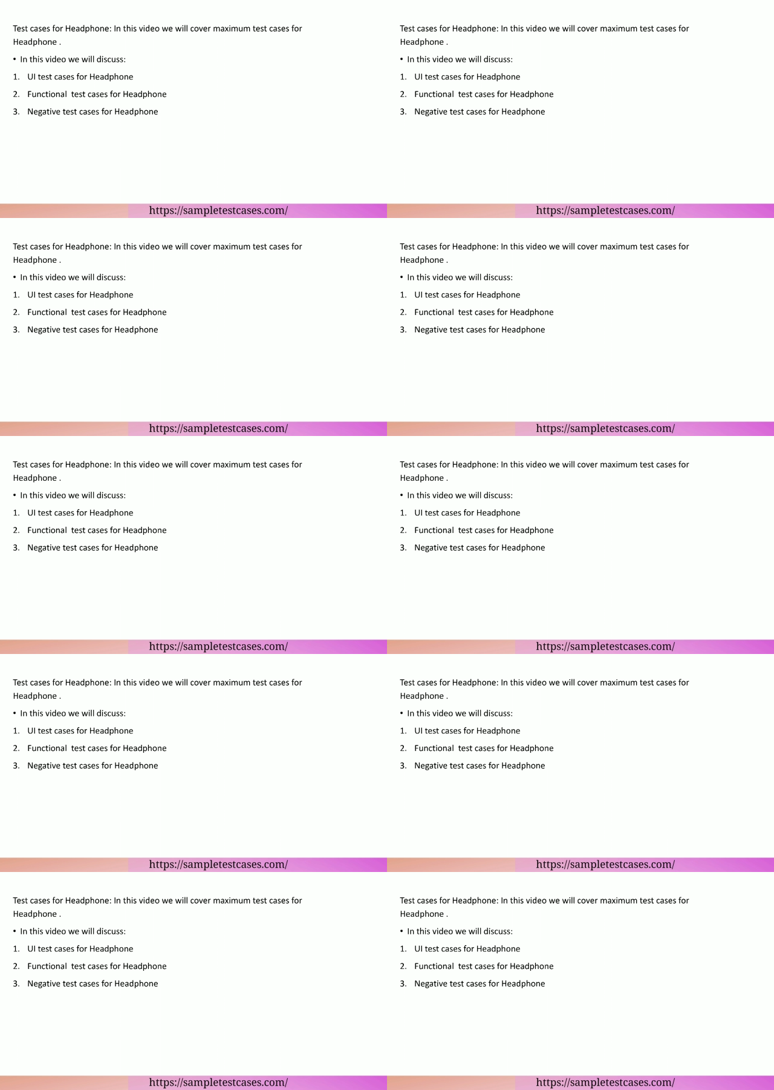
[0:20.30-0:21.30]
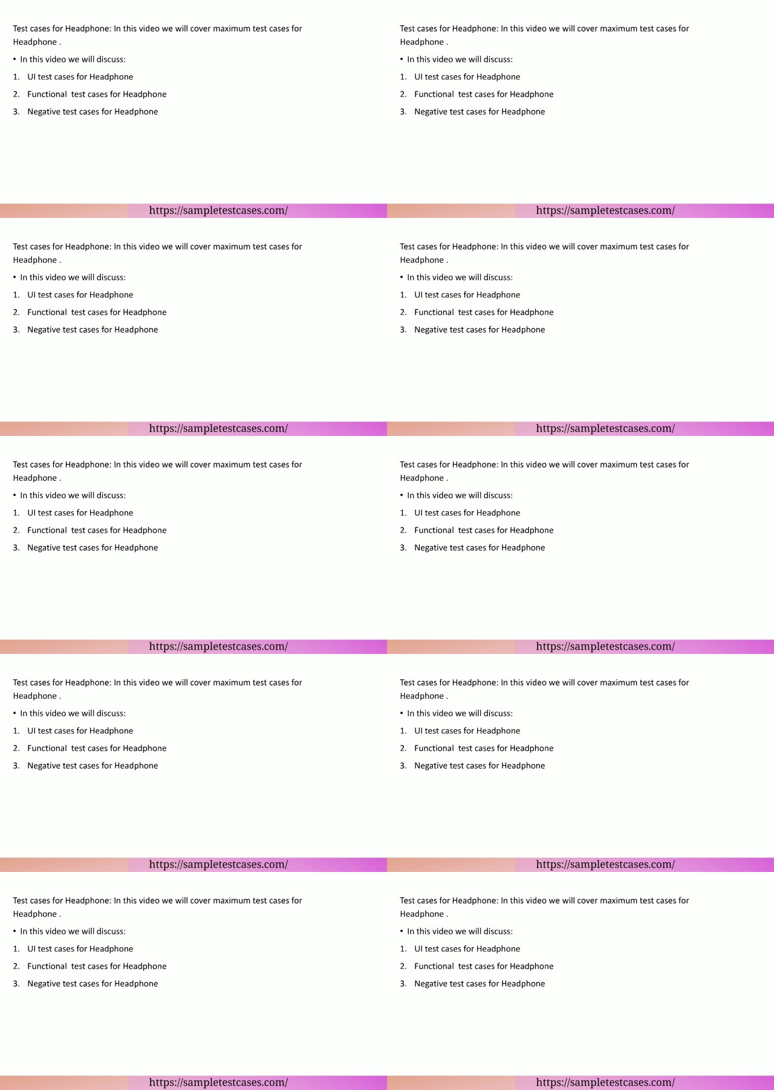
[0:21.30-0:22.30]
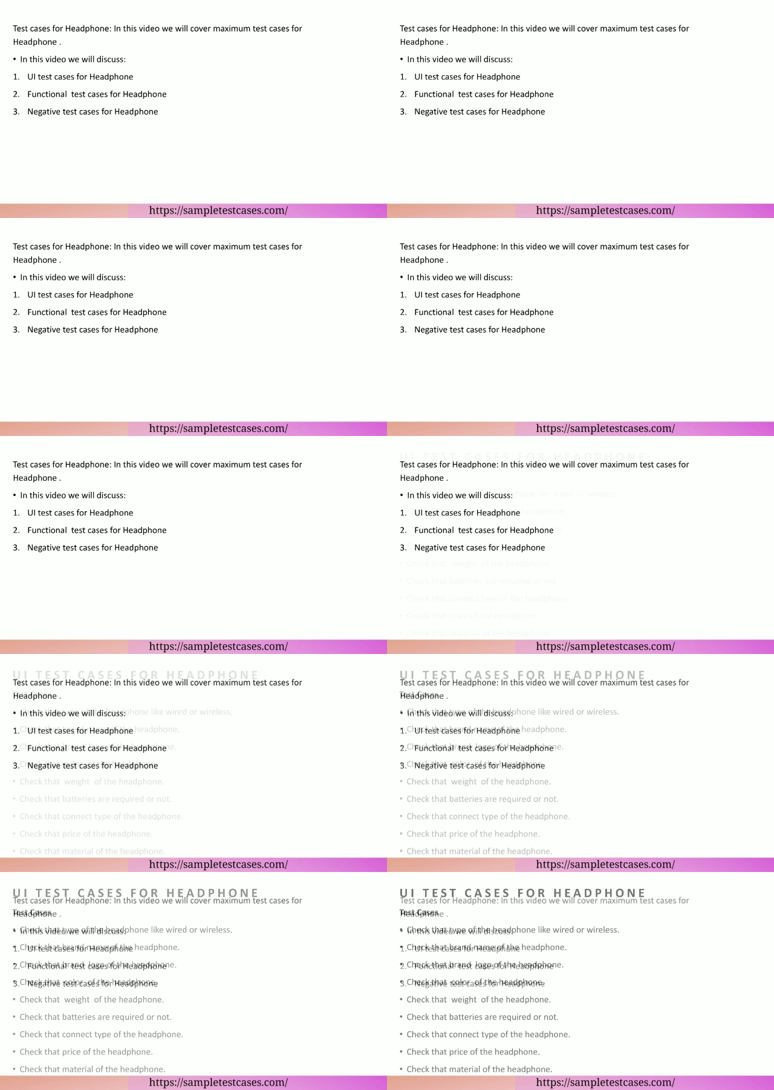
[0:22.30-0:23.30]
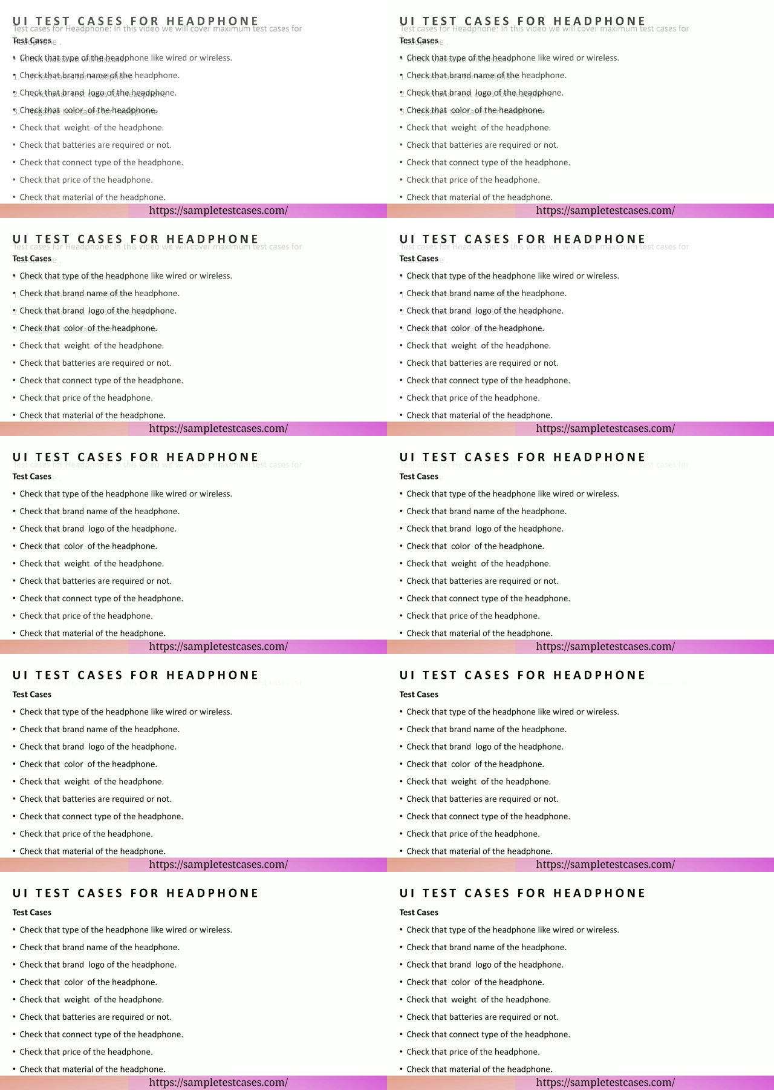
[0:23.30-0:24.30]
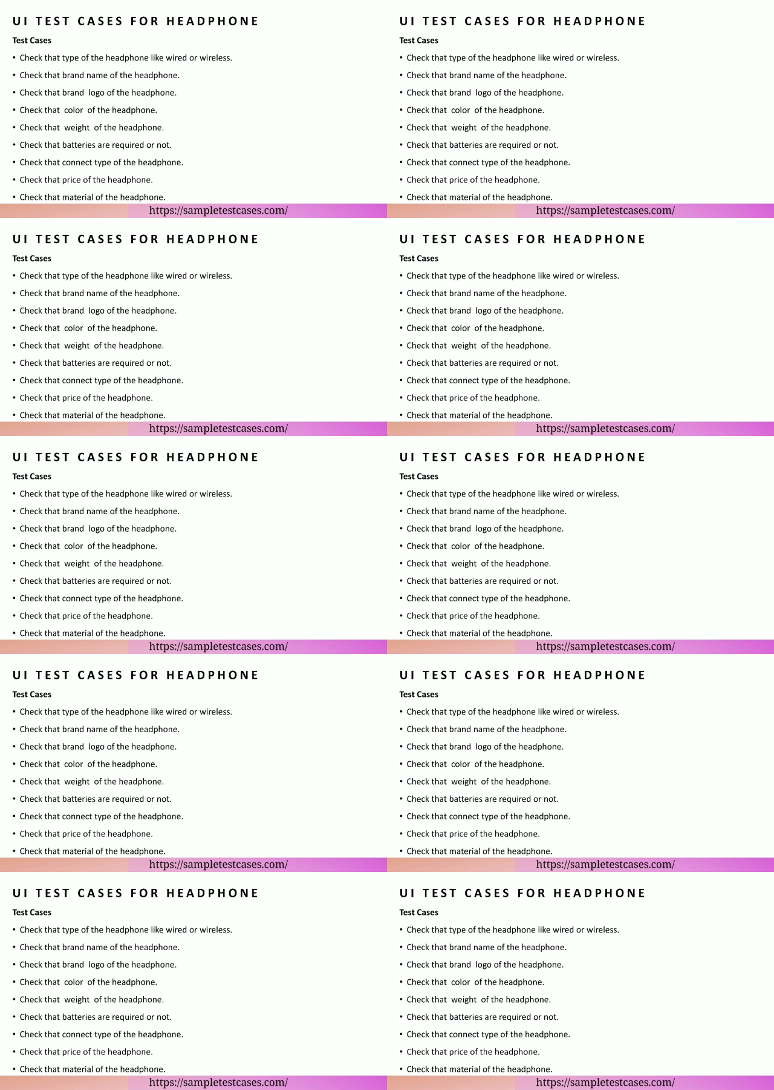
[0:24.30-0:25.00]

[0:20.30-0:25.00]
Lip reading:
No face is visible, so there are no lips to read.